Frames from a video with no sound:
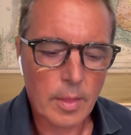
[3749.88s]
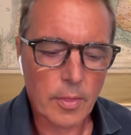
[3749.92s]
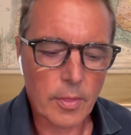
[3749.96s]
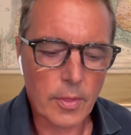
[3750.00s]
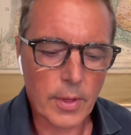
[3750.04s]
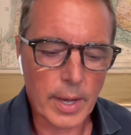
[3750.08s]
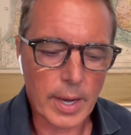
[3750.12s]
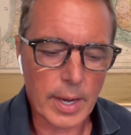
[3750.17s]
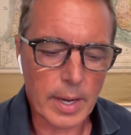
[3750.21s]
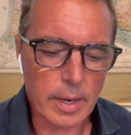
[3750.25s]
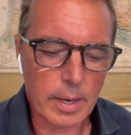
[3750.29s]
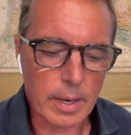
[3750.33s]

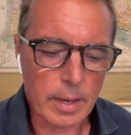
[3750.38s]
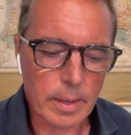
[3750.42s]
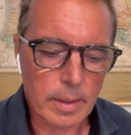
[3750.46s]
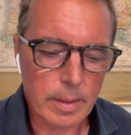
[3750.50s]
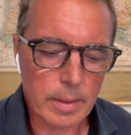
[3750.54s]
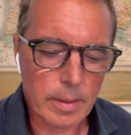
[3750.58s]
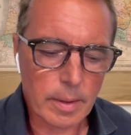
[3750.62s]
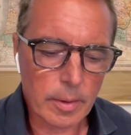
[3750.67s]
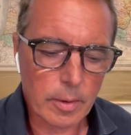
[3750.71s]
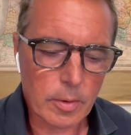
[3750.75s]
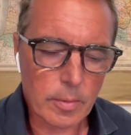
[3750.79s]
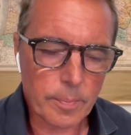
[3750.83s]
that
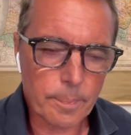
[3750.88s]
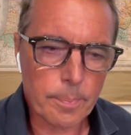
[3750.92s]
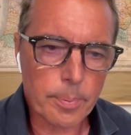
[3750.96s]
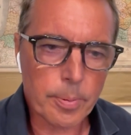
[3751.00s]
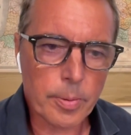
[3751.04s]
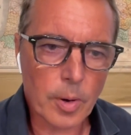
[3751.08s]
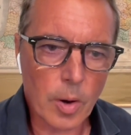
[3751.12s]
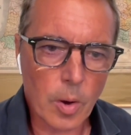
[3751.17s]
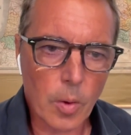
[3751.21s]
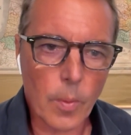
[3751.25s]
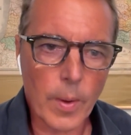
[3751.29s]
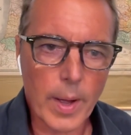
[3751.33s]

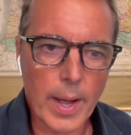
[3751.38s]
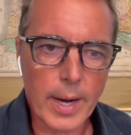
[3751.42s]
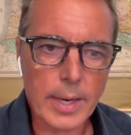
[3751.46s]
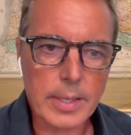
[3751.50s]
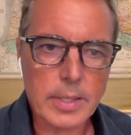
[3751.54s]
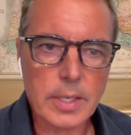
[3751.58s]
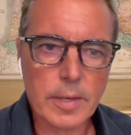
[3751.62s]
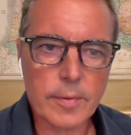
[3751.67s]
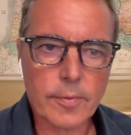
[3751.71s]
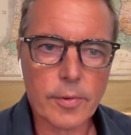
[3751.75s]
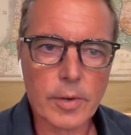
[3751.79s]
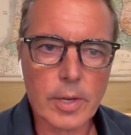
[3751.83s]

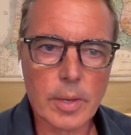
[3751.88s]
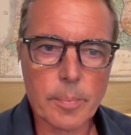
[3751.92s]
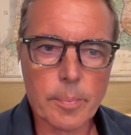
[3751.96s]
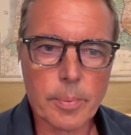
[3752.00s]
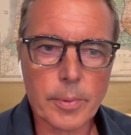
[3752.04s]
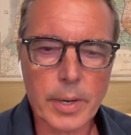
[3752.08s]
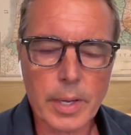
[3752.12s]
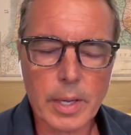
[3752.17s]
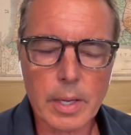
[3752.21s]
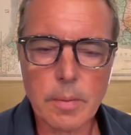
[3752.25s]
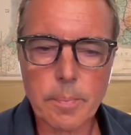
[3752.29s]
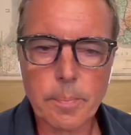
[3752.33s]
proactively
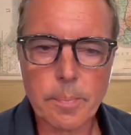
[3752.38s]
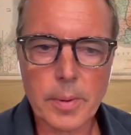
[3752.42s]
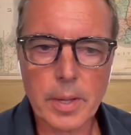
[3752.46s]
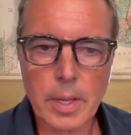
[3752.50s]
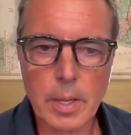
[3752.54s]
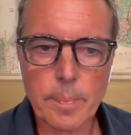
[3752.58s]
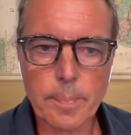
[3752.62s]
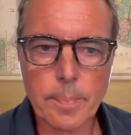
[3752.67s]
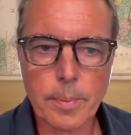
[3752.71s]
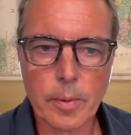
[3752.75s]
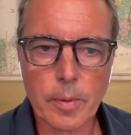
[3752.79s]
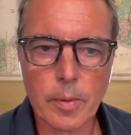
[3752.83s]
bringing
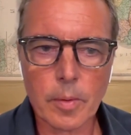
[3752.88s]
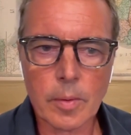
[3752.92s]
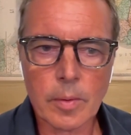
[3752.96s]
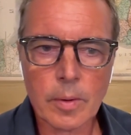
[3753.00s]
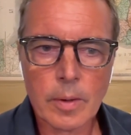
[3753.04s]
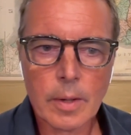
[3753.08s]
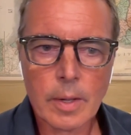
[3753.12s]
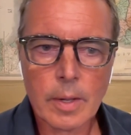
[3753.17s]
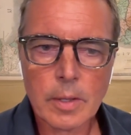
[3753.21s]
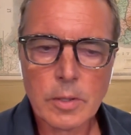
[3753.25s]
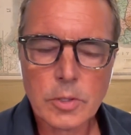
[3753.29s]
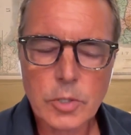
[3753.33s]

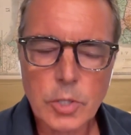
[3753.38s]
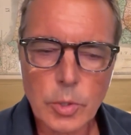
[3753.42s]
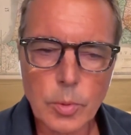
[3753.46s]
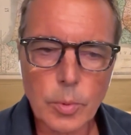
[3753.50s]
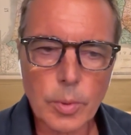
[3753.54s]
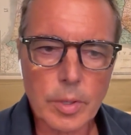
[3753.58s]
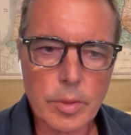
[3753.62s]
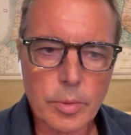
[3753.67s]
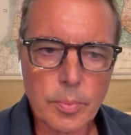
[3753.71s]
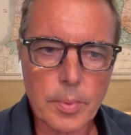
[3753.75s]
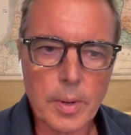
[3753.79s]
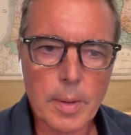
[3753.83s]
2
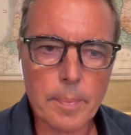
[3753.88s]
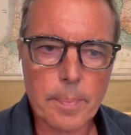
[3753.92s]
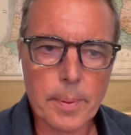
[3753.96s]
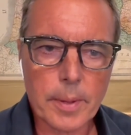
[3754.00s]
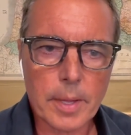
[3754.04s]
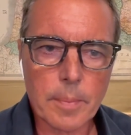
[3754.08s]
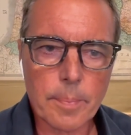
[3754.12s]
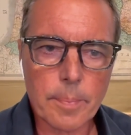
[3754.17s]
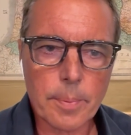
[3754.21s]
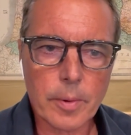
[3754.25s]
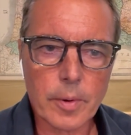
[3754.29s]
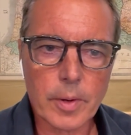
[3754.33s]
or 3
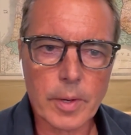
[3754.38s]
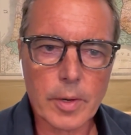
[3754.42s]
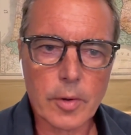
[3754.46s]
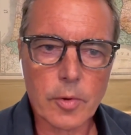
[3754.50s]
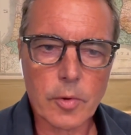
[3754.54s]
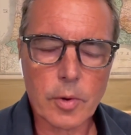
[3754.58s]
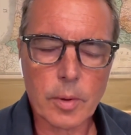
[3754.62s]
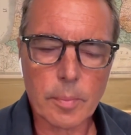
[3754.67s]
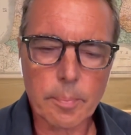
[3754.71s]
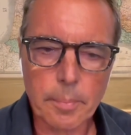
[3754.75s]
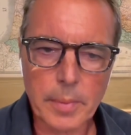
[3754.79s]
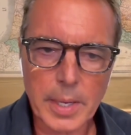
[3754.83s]
people in
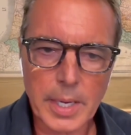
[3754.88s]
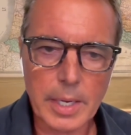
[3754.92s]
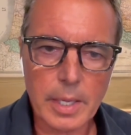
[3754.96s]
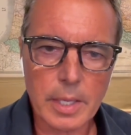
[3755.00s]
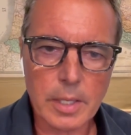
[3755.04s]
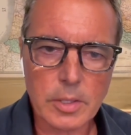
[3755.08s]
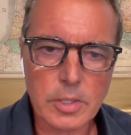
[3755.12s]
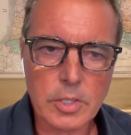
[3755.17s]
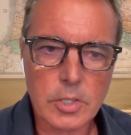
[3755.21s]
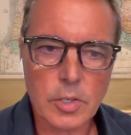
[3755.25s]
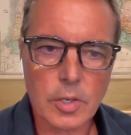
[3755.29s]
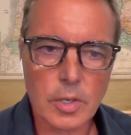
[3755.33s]
your
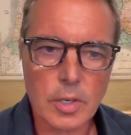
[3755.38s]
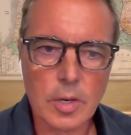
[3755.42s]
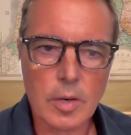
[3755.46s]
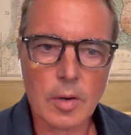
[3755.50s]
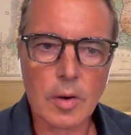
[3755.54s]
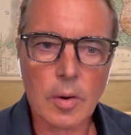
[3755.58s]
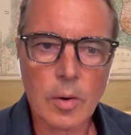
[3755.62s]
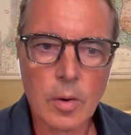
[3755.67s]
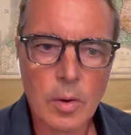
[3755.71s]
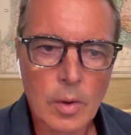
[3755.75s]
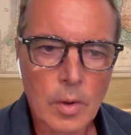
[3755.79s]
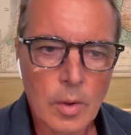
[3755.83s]
immediate
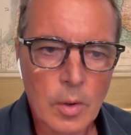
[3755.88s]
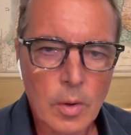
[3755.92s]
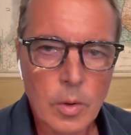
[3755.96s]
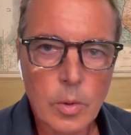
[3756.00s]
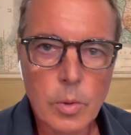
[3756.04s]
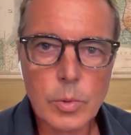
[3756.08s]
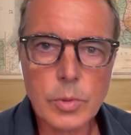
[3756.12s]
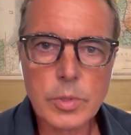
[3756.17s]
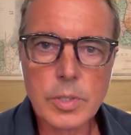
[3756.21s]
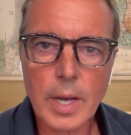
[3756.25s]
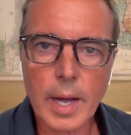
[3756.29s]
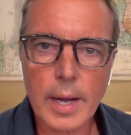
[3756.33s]
circle
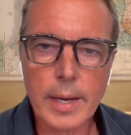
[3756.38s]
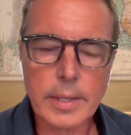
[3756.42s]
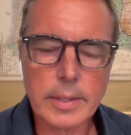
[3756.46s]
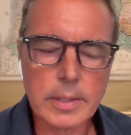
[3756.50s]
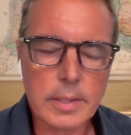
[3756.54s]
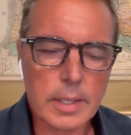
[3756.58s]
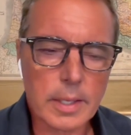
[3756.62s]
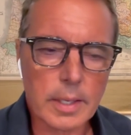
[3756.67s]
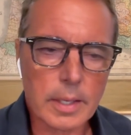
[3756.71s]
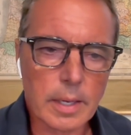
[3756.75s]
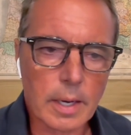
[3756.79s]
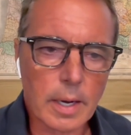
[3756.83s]
whose
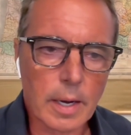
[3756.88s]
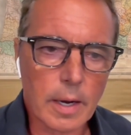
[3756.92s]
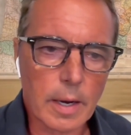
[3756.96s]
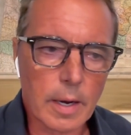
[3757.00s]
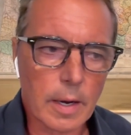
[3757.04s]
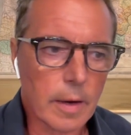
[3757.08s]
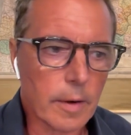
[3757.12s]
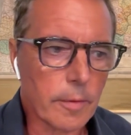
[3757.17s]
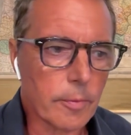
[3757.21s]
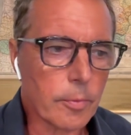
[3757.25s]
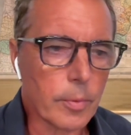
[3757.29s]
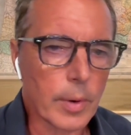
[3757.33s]
idea
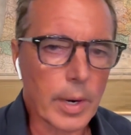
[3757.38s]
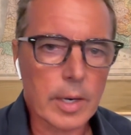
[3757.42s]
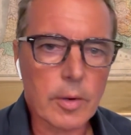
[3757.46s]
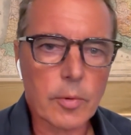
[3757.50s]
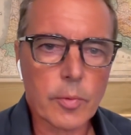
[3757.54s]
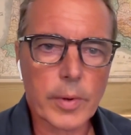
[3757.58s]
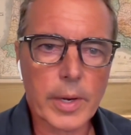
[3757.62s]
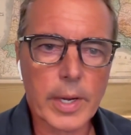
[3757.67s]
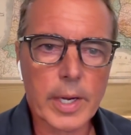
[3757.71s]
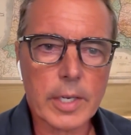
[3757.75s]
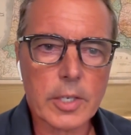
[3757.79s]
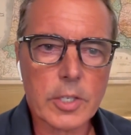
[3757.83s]
of
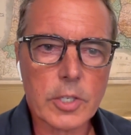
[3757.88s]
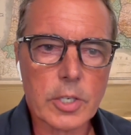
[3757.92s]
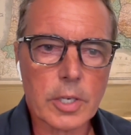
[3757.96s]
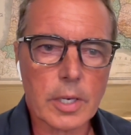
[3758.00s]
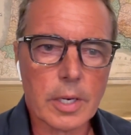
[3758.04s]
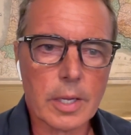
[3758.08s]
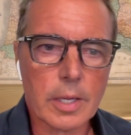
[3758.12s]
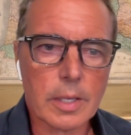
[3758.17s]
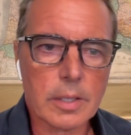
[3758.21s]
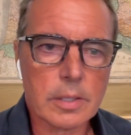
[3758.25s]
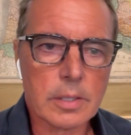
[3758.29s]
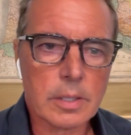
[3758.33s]
recreation
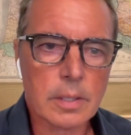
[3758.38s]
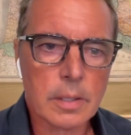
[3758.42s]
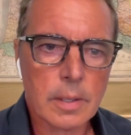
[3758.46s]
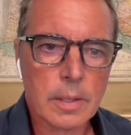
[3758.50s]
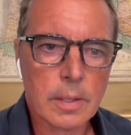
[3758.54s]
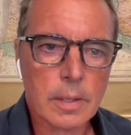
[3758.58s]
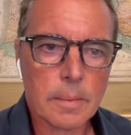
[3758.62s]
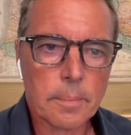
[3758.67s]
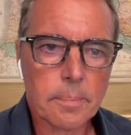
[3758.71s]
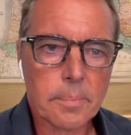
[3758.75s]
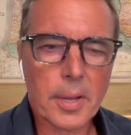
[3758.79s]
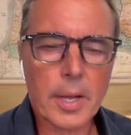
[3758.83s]
is
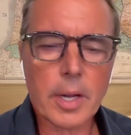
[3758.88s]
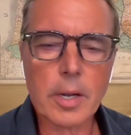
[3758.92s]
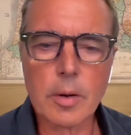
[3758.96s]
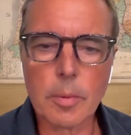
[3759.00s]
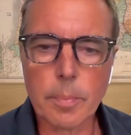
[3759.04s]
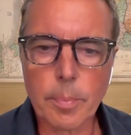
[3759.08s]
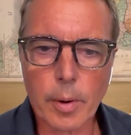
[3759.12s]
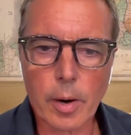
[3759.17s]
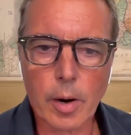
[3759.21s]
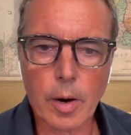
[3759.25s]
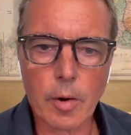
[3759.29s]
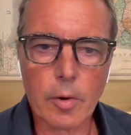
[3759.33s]

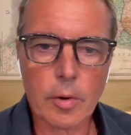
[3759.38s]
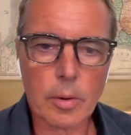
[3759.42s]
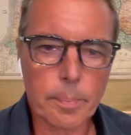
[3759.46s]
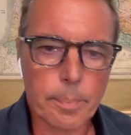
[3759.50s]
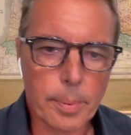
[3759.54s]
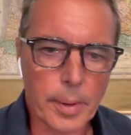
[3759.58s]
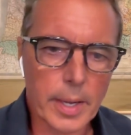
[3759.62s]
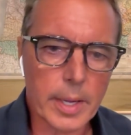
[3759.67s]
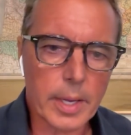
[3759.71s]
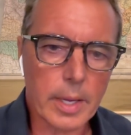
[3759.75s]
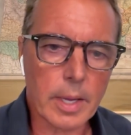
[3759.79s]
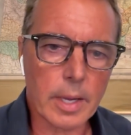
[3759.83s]
pickleball or
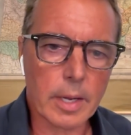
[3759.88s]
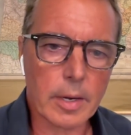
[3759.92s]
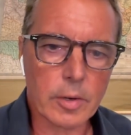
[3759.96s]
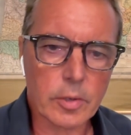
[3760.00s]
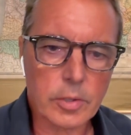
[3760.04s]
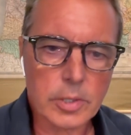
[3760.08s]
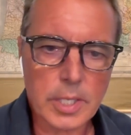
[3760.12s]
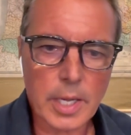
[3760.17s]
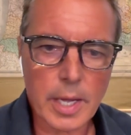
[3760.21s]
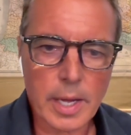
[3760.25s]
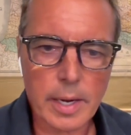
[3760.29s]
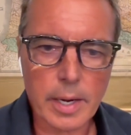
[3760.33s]
biking or
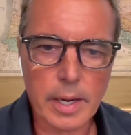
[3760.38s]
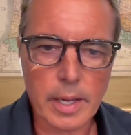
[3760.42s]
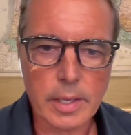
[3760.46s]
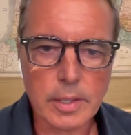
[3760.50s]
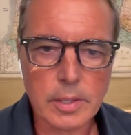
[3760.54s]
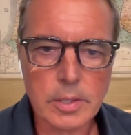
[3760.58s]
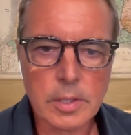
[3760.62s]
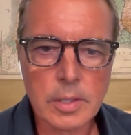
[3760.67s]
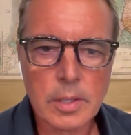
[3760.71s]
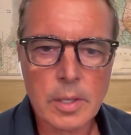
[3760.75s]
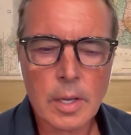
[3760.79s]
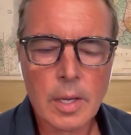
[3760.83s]

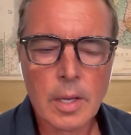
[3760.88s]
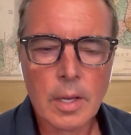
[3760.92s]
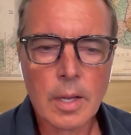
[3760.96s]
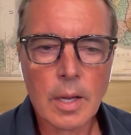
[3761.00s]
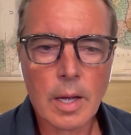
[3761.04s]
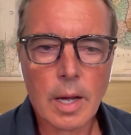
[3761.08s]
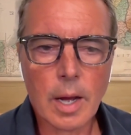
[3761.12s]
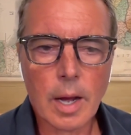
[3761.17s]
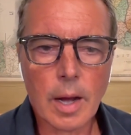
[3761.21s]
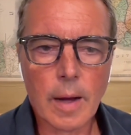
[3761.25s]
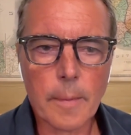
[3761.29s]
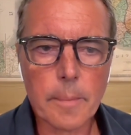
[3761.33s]
tennis,
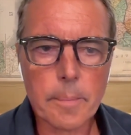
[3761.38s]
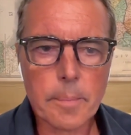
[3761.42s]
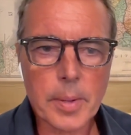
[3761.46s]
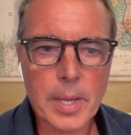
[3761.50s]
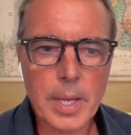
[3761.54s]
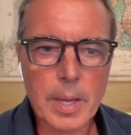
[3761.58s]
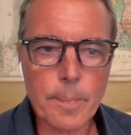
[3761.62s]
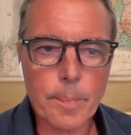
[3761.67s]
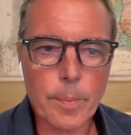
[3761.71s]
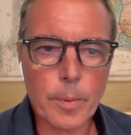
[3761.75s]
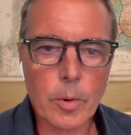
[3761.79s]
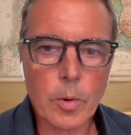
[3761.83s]

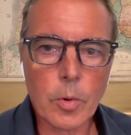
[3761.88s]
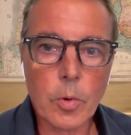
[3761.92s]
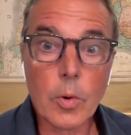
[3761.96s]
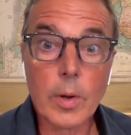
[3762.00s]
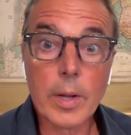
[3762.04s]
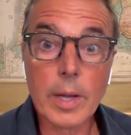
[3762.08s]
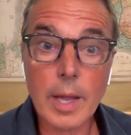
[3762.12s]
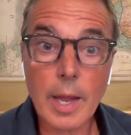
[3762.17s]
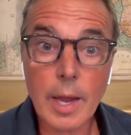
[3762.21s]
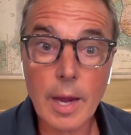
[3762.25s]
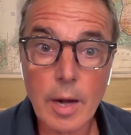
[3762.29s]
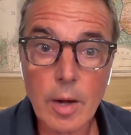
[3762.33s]
people who
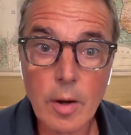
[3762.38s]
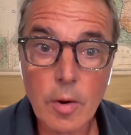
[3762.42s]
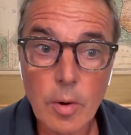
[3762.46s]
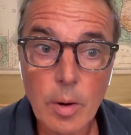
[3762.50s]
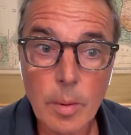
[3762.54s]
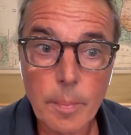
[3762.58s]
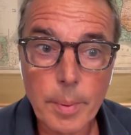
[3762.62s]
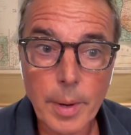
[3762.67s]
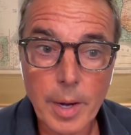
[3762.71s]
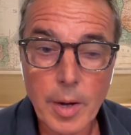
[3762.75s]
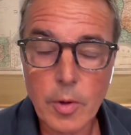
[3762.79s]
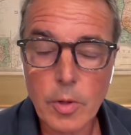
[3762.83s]
care
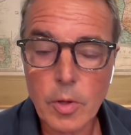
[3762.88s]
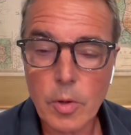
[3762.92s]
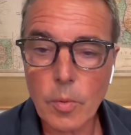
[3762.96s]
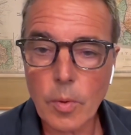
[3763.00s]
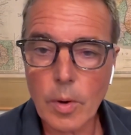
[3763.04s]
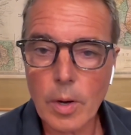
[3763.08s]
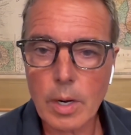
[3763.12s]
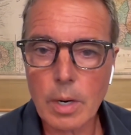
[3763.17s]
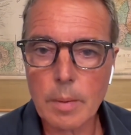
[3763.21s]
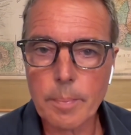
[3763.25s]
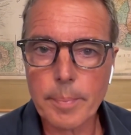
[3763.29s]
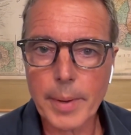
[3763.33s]
about you
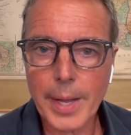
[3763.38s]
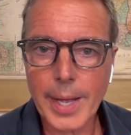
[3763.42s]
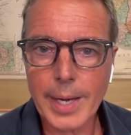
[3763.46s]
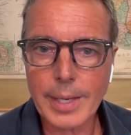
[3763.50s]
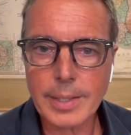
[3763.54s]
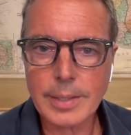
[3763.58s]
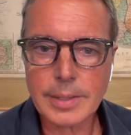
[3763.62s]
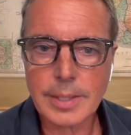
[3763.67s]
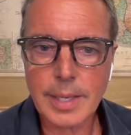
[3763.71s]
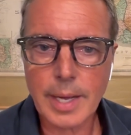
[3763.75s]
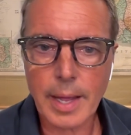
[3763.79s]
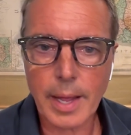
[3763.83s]
on a
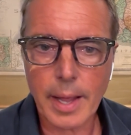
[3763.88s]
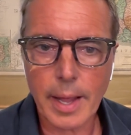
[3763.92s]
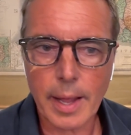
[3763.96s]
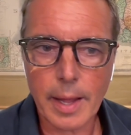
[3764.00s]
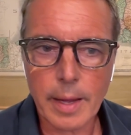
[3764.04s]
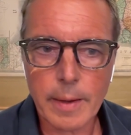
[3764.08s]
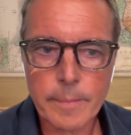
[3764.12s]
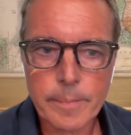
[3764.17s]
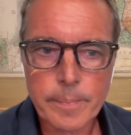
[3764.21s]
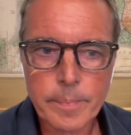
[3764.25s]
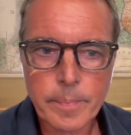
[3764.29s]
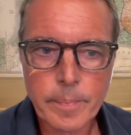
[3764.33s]
bad day,